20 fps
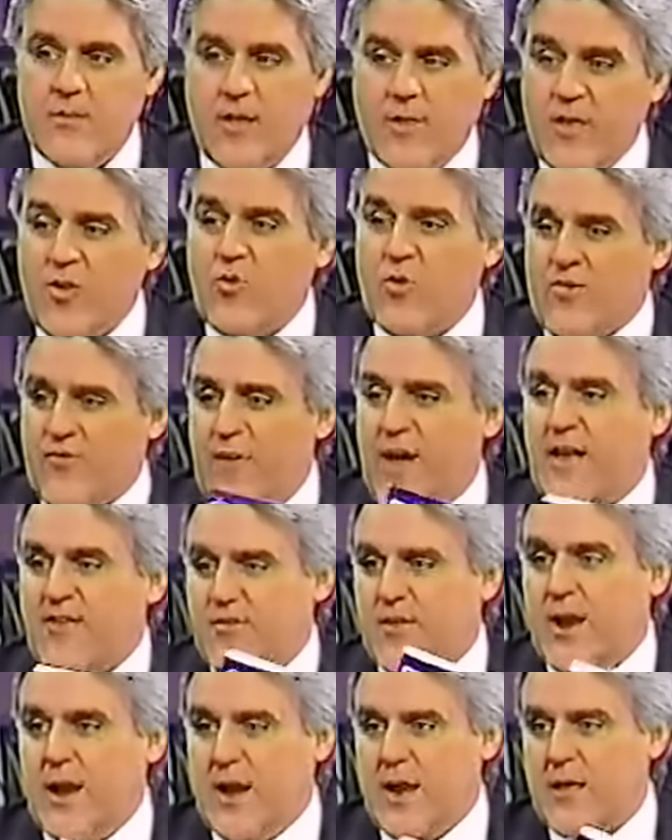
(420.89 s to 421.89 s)
Now, this was
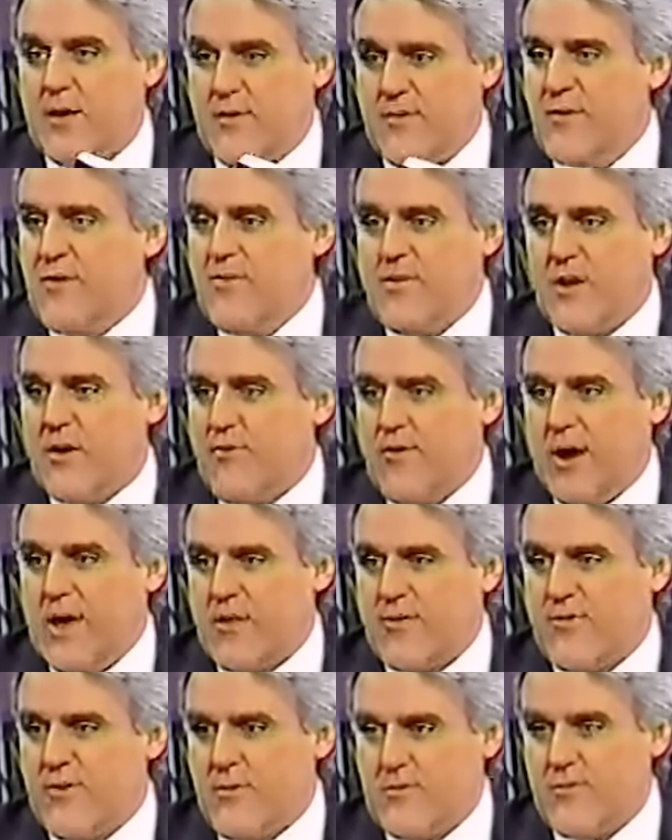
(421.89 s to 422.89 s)
fascinating because this is you a
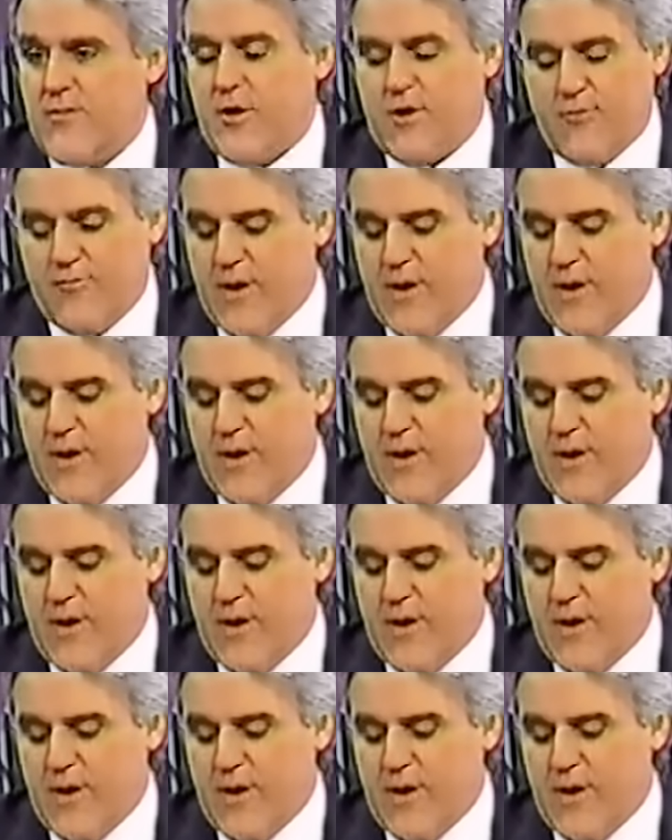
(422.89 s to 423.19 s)
great like sort